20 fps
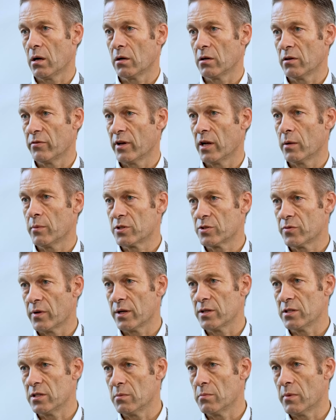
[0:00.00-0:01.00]
our development
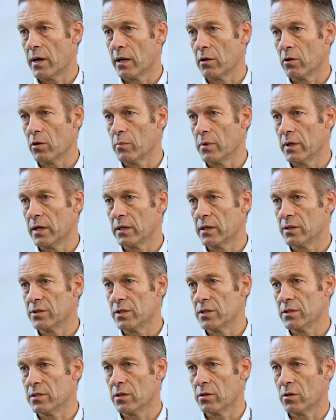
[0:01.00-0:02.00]
strategy in myeloid
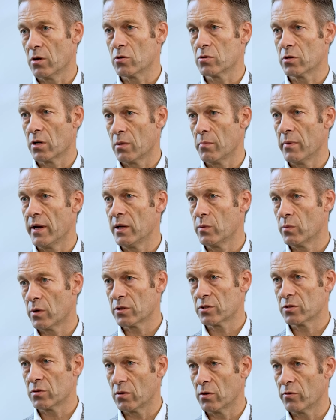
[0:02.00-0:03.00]
malignancies, and those are the main
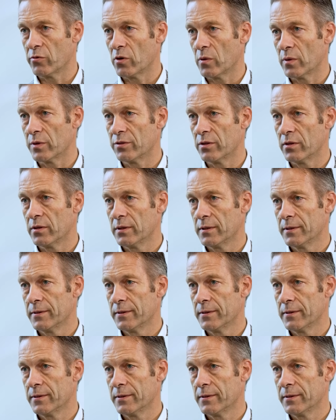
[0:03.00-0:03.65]
ones to look forward to.